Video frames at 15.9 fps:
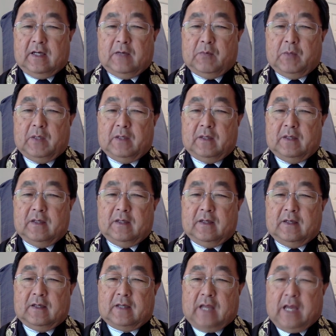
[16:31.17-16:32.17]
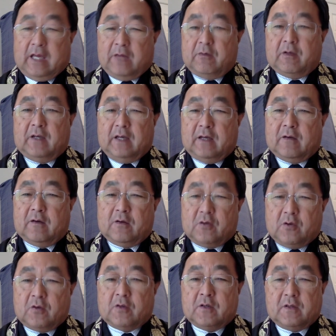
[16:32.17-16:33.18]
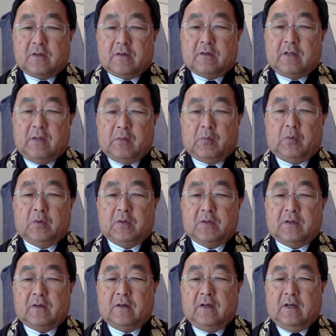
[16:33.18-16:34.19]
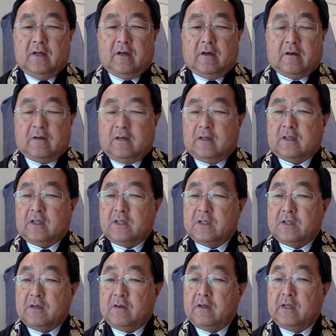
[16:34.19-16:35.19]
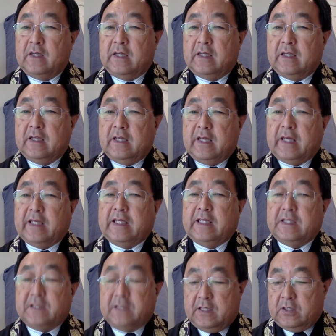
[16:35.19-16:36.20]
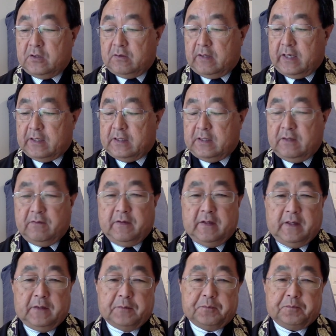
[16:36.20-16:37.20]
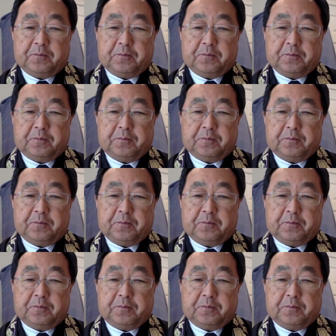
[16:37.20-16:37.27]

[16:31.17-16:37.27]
But gathering at our churches or temples are not considered an essential activity.